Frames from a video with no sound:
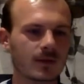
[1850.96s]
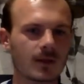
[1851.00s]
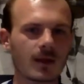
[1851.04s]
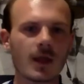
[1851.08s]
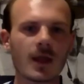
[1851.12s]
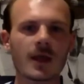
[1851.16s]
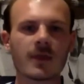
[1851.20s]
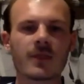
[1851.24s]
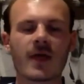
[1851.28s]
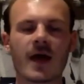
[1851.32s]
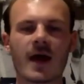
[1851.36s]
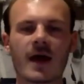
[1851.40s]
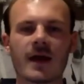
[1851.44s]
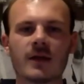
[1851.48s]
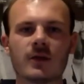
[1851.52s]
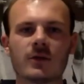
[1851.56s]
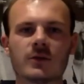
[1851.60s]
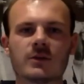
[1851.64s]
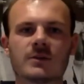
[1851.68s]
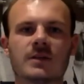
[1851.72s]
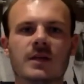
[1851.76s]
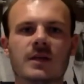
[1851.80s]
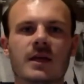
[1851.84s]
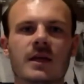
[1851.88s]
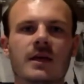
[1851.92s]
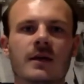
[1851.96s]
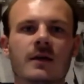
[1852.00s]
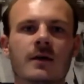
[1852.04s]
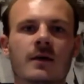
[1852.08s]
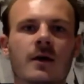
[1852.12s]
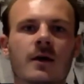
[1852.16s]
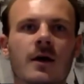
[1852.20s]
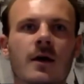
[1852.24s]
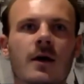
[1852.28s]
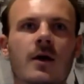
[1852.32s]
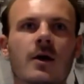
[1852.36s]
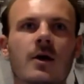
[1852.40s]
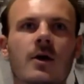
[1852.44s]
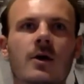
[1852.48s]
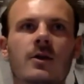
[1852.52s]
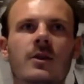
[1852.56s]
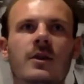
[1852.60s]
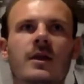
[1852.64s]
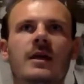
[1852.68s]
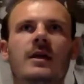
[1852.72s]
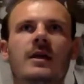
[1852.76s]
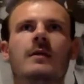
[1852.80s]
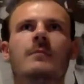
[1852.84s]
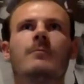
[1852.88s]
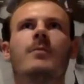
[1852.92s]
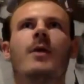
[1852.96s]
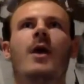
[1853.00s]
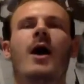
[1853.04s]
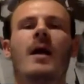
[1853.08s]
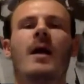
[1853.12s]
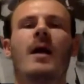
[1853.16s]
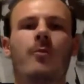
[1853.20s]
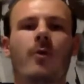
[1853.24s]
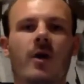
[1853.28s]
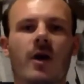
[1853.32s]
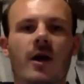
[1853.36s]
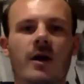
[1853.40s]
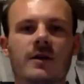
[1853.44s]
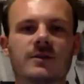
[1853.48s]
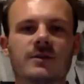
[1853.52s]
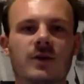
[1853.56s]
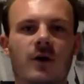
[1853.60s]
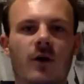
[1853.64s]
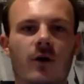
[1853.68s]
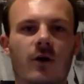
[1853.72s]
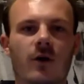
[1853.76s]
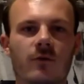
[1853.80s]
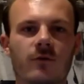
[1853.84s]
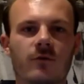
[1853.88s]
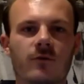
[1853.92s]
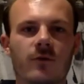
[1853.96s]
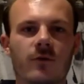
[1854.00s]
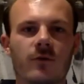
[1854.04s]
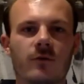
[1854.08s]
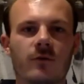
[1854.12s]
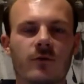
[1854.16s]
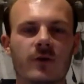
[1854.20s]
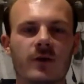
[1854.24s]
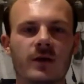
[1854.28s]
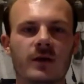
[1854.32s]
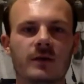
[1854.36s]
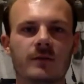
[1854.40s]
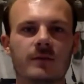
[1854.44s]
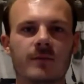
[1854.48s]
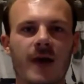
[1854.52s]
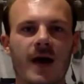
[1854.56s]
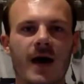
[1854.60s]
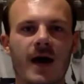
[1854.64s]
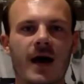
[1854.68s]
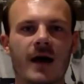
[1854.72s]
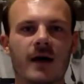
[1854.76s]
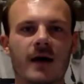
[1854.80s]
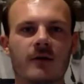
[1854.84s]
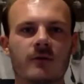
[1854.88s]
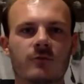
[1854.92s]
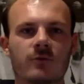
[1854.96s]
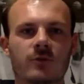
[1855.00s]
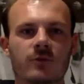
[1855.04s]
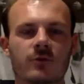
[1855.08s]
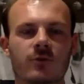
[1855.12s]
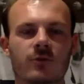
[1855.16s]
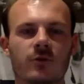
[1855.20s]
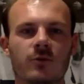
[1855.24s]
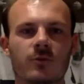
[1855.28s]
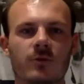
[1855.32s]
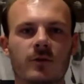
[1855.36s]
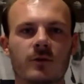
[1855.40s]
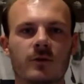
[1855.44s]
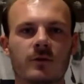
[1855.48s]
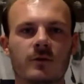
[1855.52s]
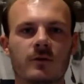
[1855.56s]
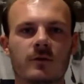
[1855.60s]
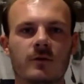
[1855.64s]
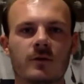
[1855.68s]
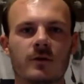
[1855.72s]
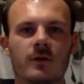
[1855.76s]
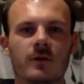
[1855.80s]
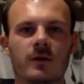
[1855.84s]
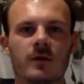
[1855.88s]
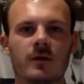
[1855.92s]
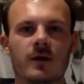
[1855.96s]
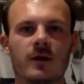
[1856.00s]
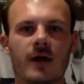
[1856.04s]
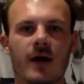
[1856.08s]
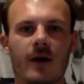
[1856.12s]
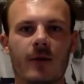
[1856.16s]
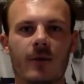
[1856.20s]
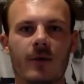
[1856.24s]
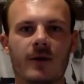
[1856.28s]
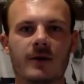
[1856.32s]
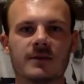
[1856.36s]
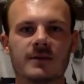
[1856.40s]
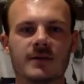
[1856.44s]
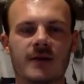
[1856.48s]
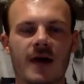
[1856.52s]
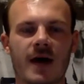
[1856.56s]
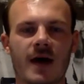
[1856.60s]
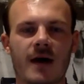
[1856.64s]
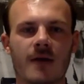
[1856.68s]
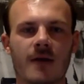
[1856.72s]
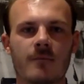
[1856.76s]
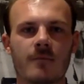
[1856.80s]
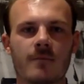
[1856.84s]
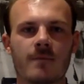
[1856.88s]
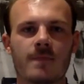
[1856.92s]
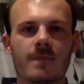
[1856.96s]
that you're seeing the byproduct of really bad recruitment at West Ham.